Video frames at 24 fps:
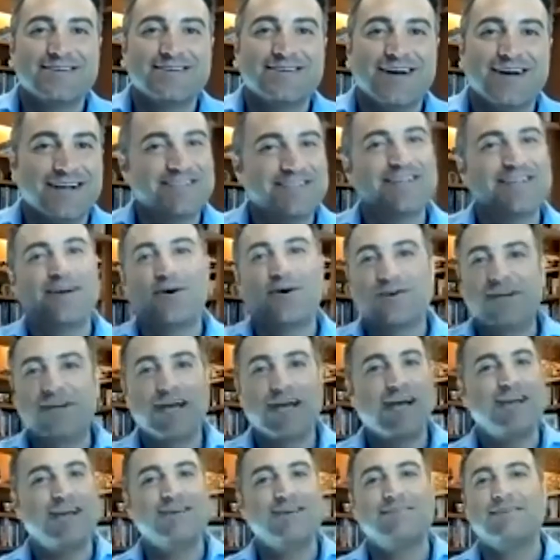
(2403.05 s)
I say,
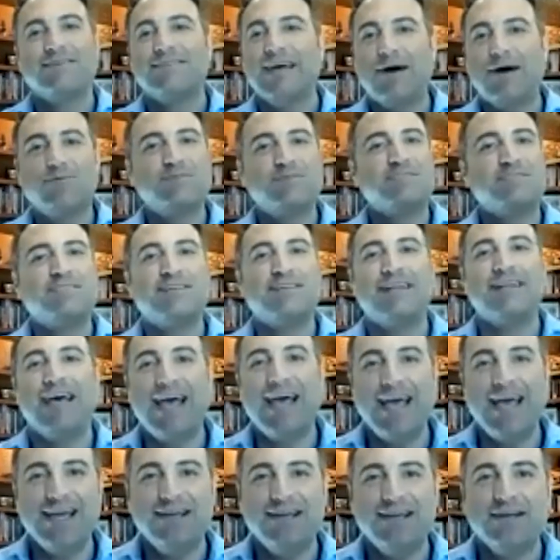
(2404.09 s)
okay, that was
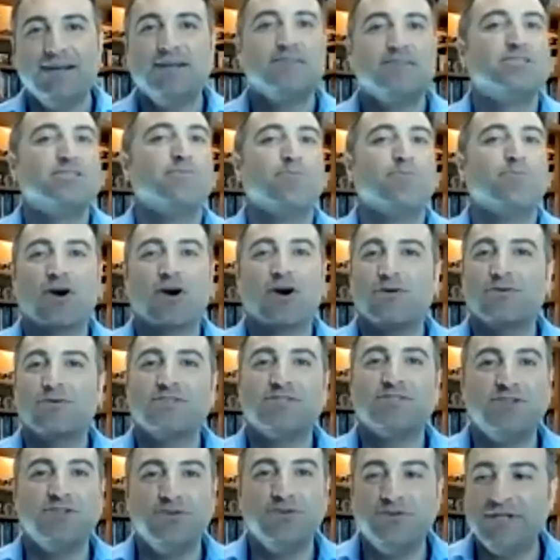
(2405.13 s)
today. Tomorrow is
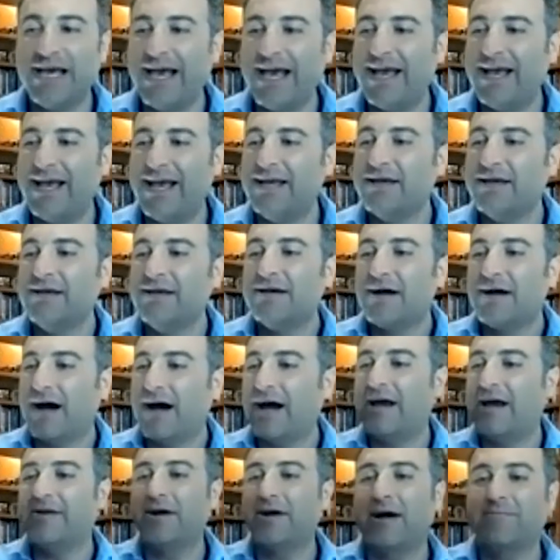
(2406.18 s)
a new day.
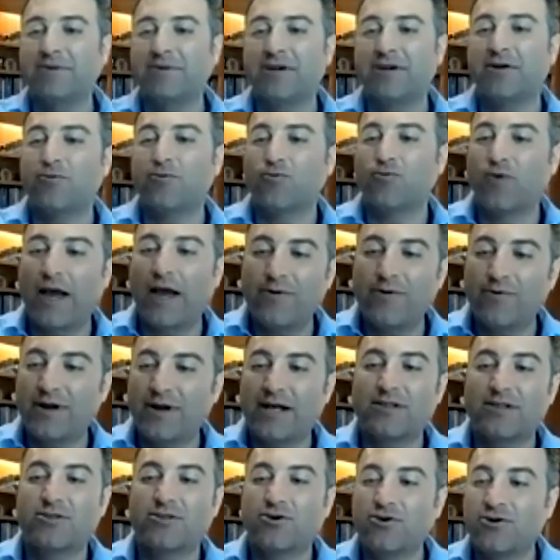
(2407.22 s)
I'm going to write what I
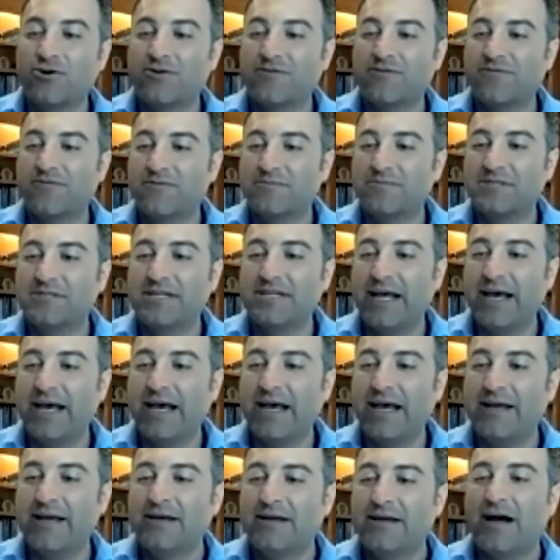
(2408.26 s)
learned from
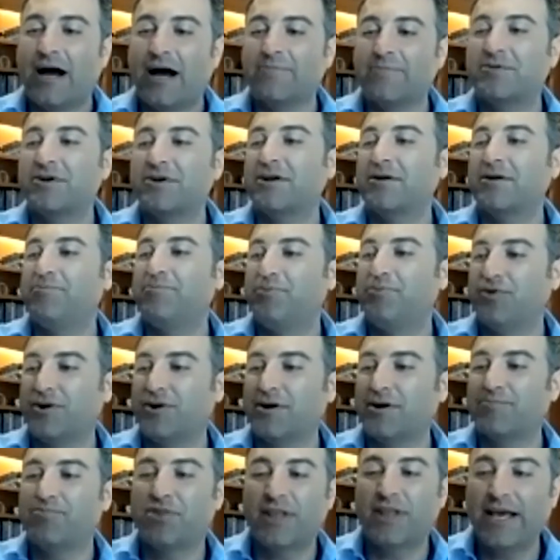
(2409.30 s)
today. I'm going to put a
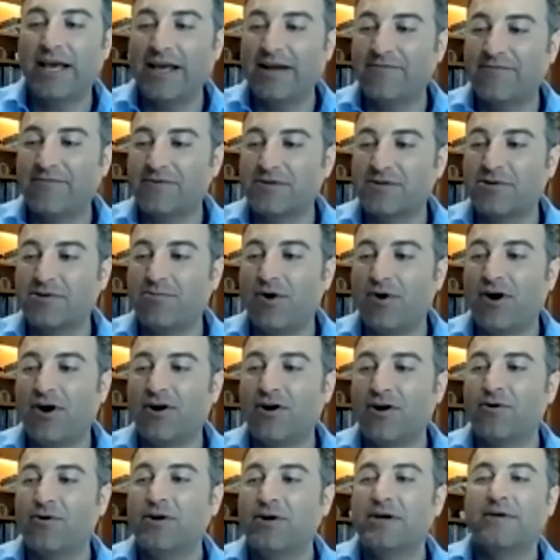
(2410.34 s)
plan for
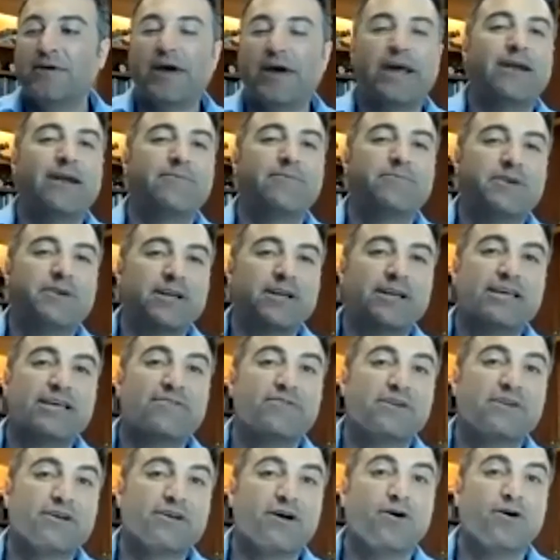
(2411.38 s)
tomorrow, and I'm going to give
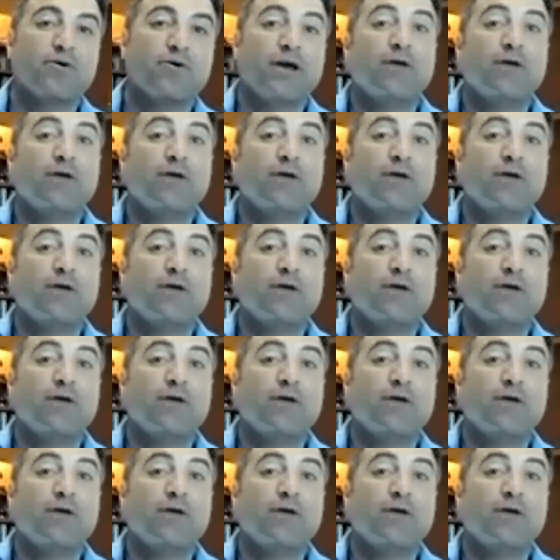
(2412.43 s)
it a go.